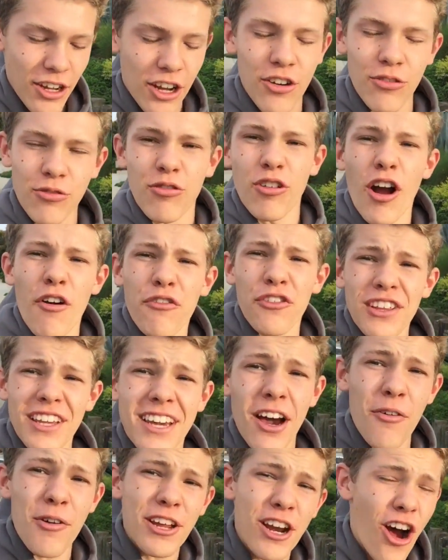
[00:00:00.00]
think roughly
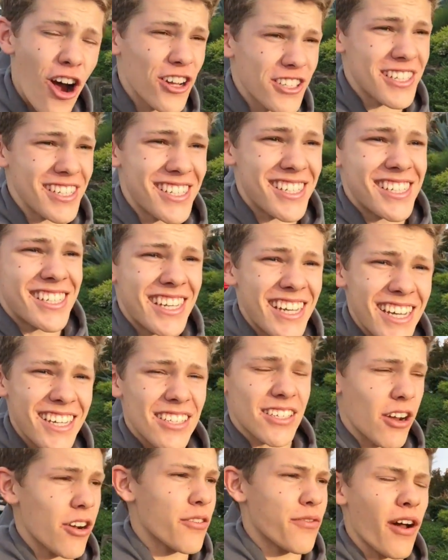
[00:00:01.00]
going on to
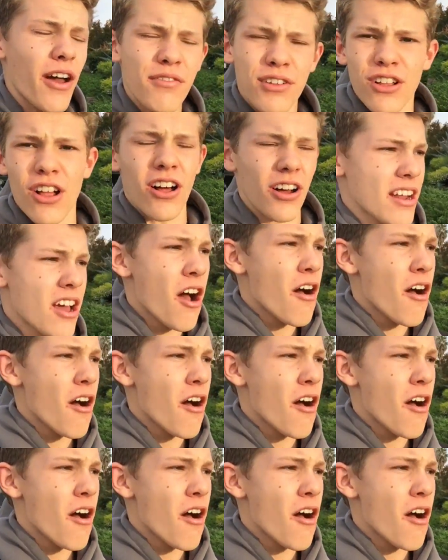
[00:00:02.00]
six or five o'clock,